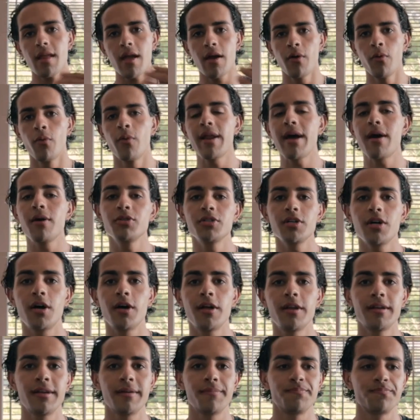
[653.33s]
when I was
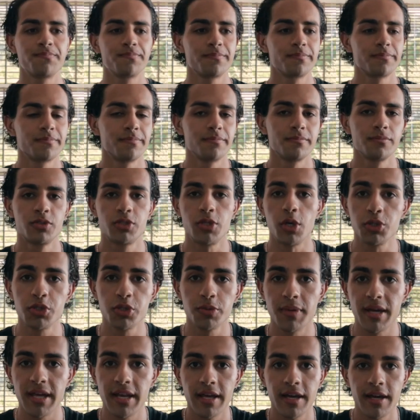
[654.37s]
on social
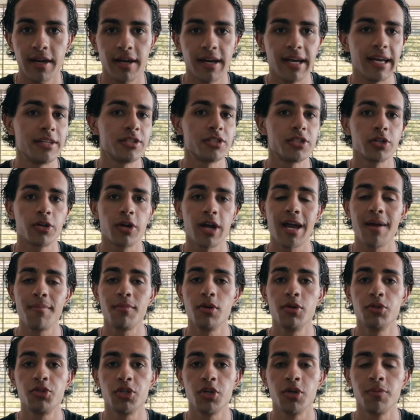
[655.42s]
media, Instagram,
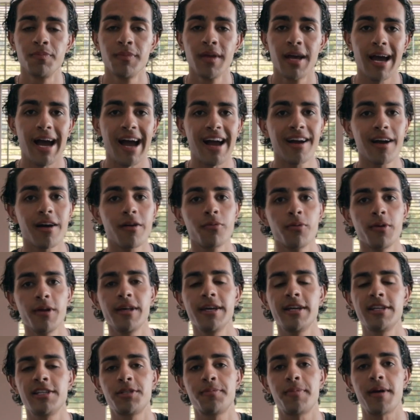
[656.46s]
YouTube, I got
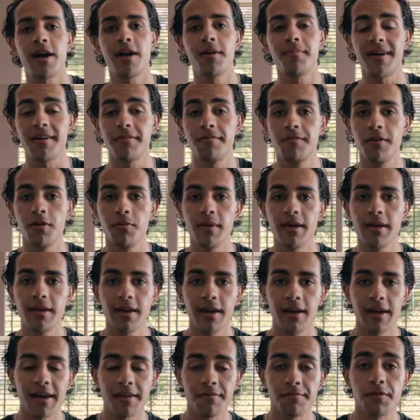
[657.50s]
really inspired by
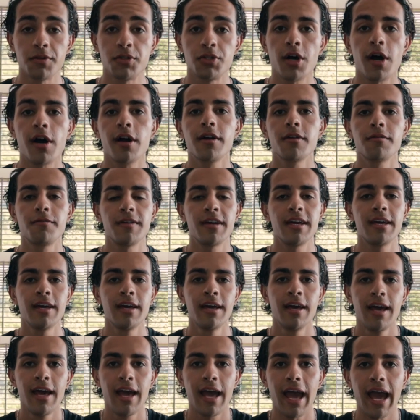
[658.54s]
filmmaking and photography,
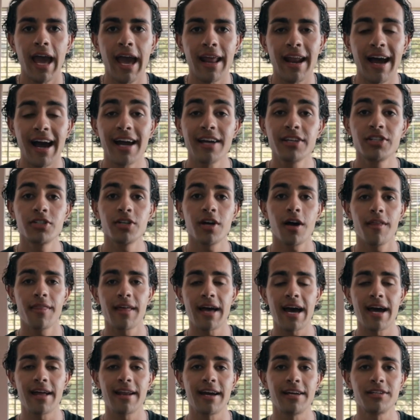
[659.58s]
and I saw
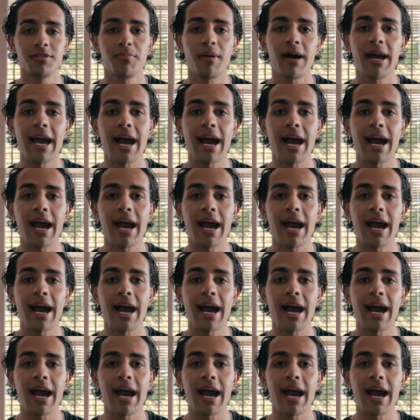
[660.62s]
that as my